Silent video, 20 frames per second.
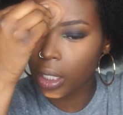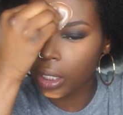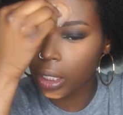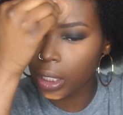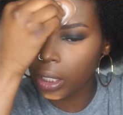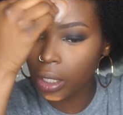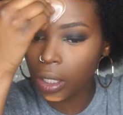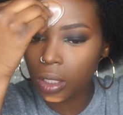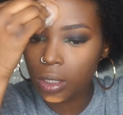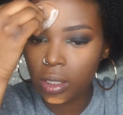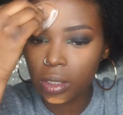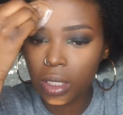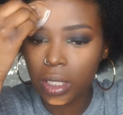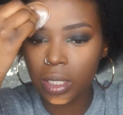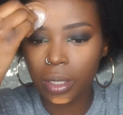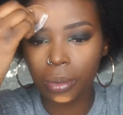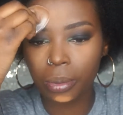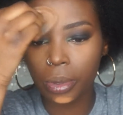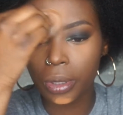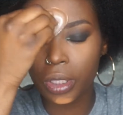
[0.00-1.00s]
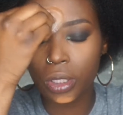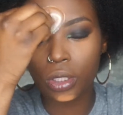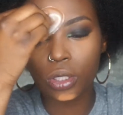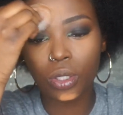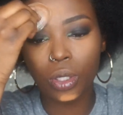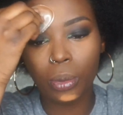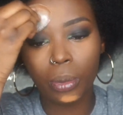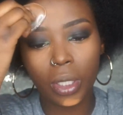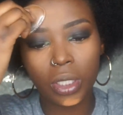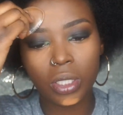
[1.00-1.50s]
and then it also doesn't put
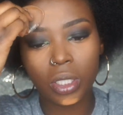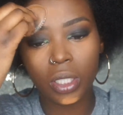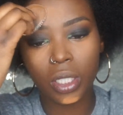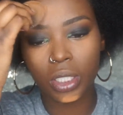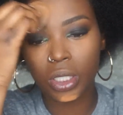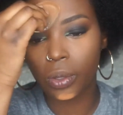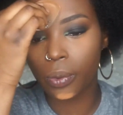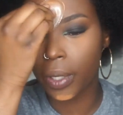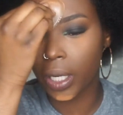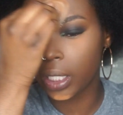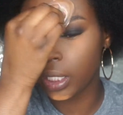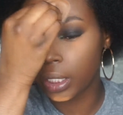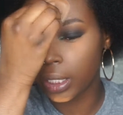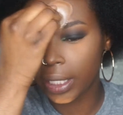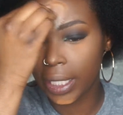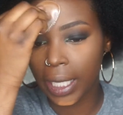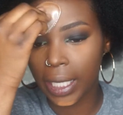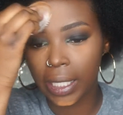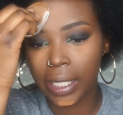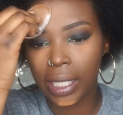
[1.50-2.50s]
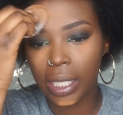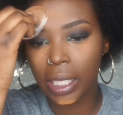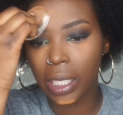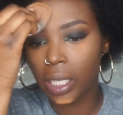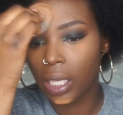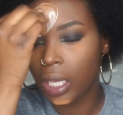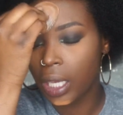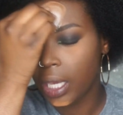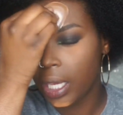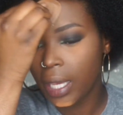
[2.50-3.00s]
too much on there to where I look cakey,